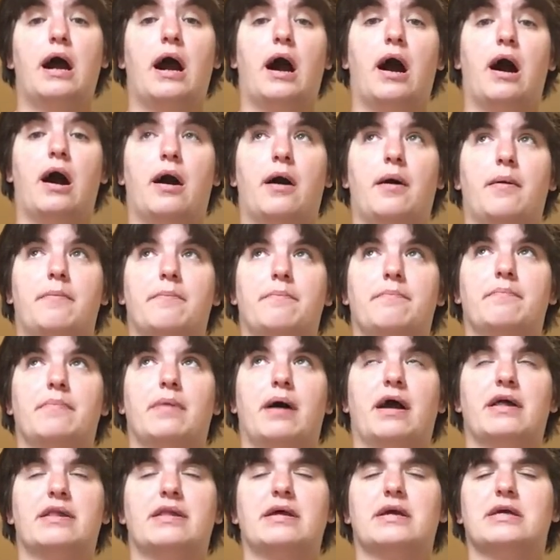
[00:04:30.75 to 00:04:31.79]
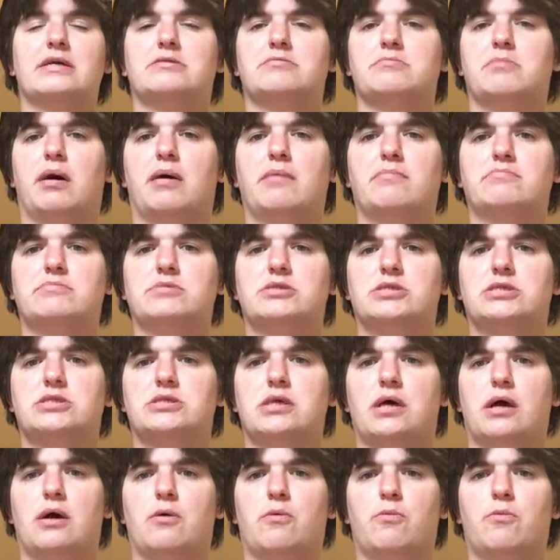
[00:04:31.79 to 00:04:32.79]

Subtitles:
I think it's Mom's